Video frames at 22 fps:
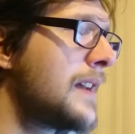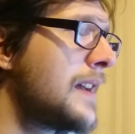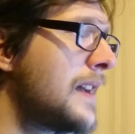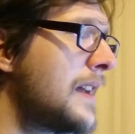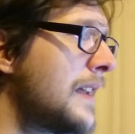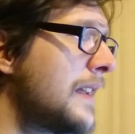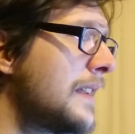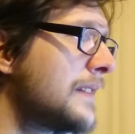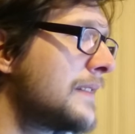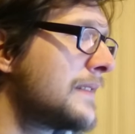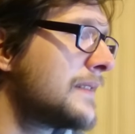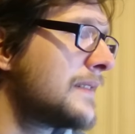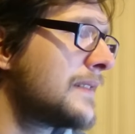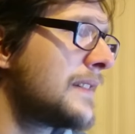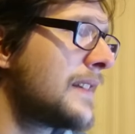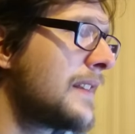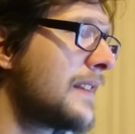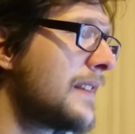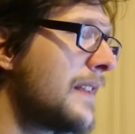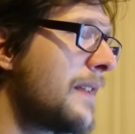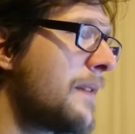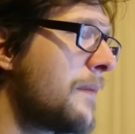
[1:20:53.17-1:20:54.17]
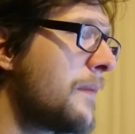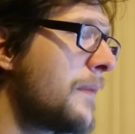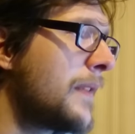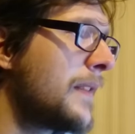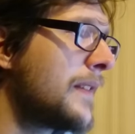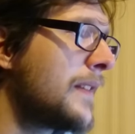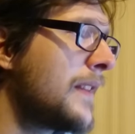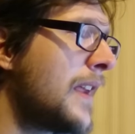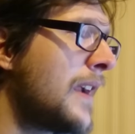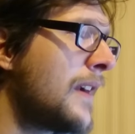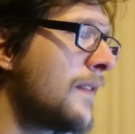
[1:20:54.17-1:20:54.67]
and
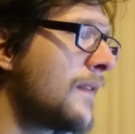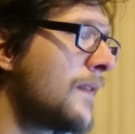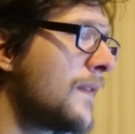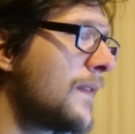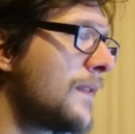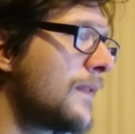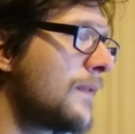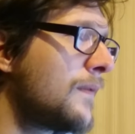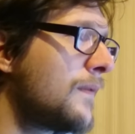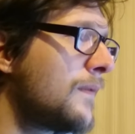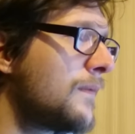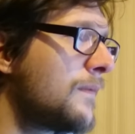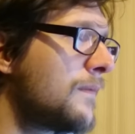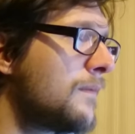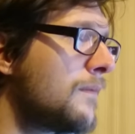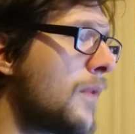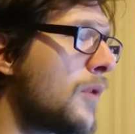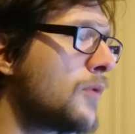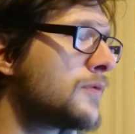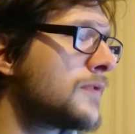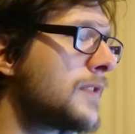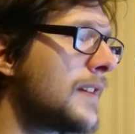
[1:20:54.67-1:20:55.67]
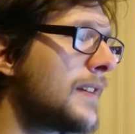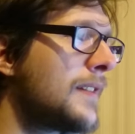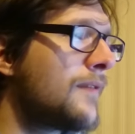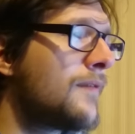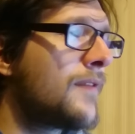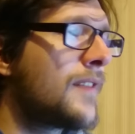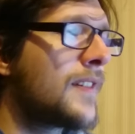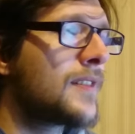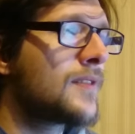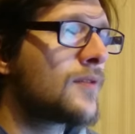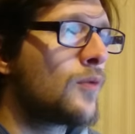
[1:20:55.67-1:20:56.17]
they're mostly
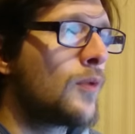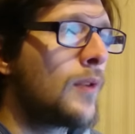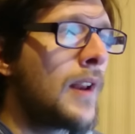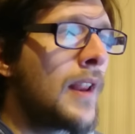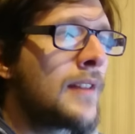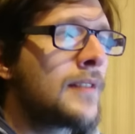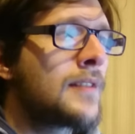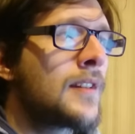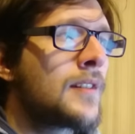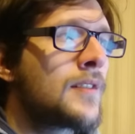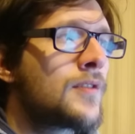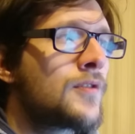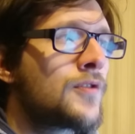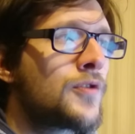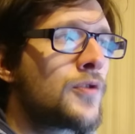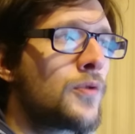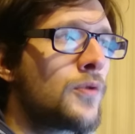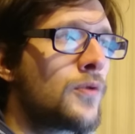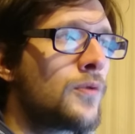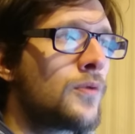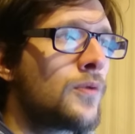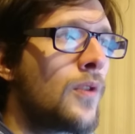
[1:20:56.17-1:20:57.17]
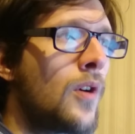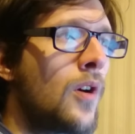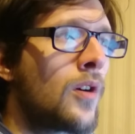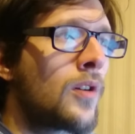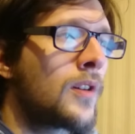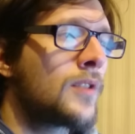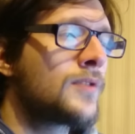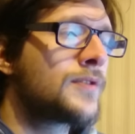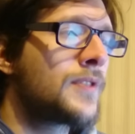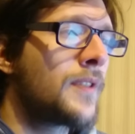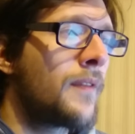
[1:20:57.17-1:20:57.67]
things related to
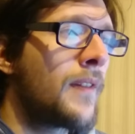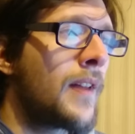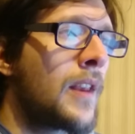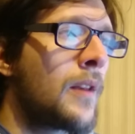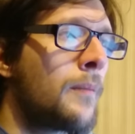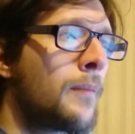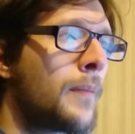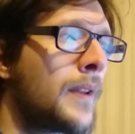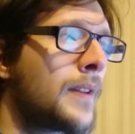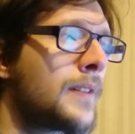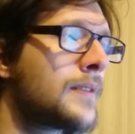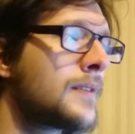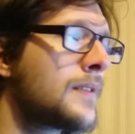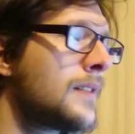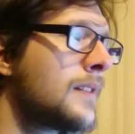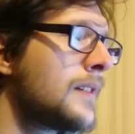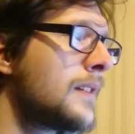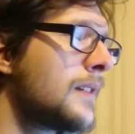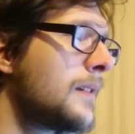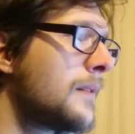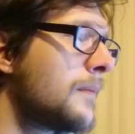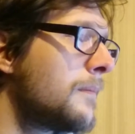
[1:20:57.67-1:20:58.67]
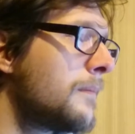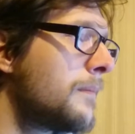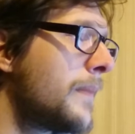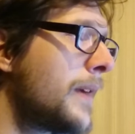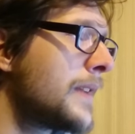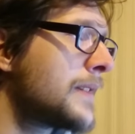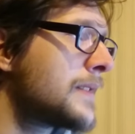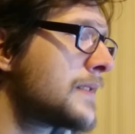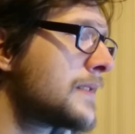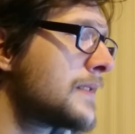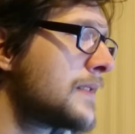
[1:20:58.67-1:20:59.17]
Okhlos development,
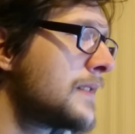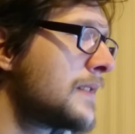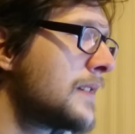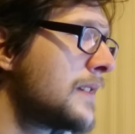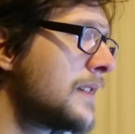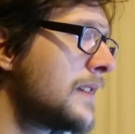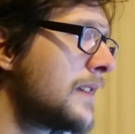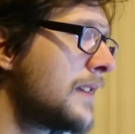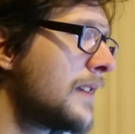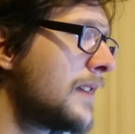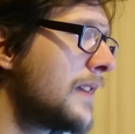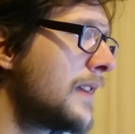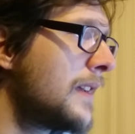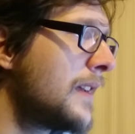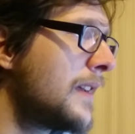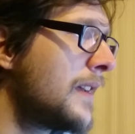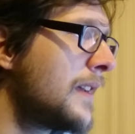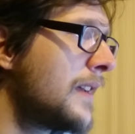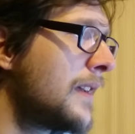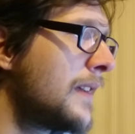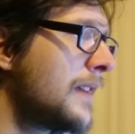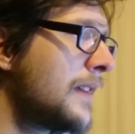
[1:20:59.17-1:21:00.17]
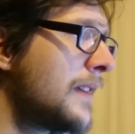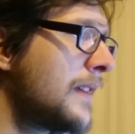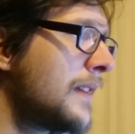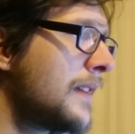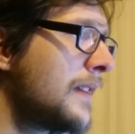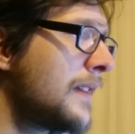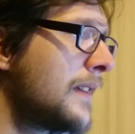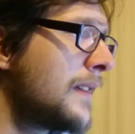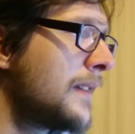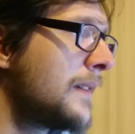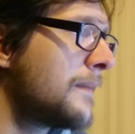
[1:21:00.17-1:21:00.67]
but
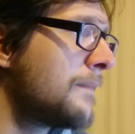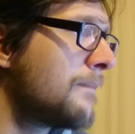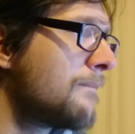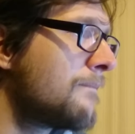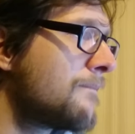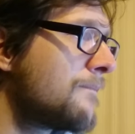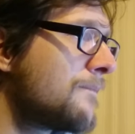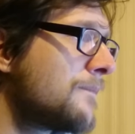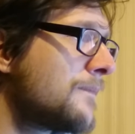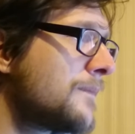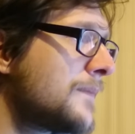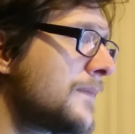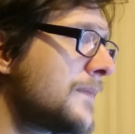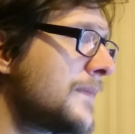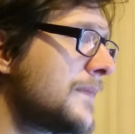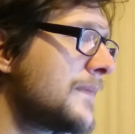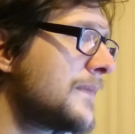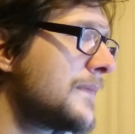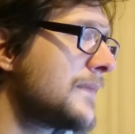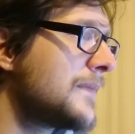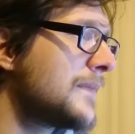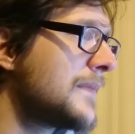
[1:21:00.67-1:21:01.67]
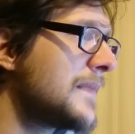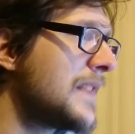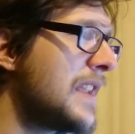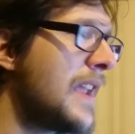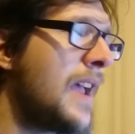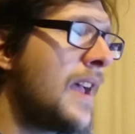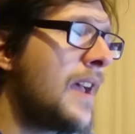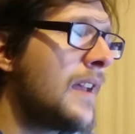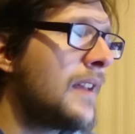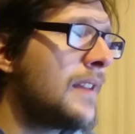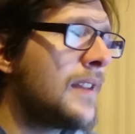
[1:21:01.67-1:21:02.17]
uh,
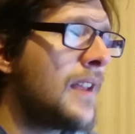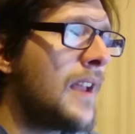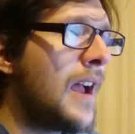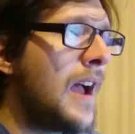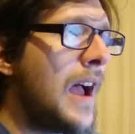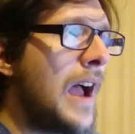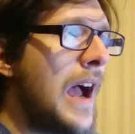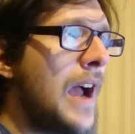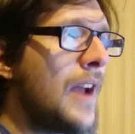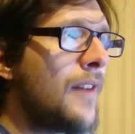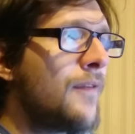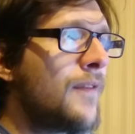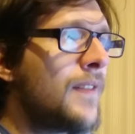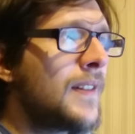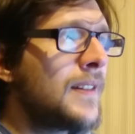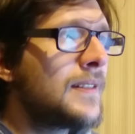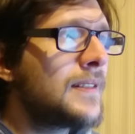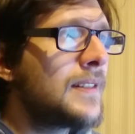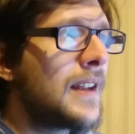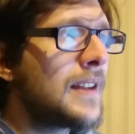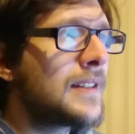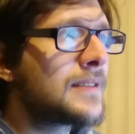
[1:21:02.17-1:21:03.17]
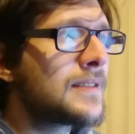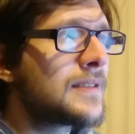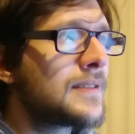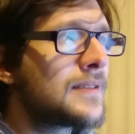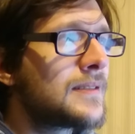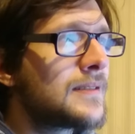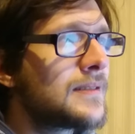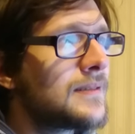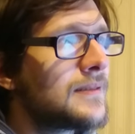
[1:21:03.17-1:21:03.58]
yeah, yeah, I think that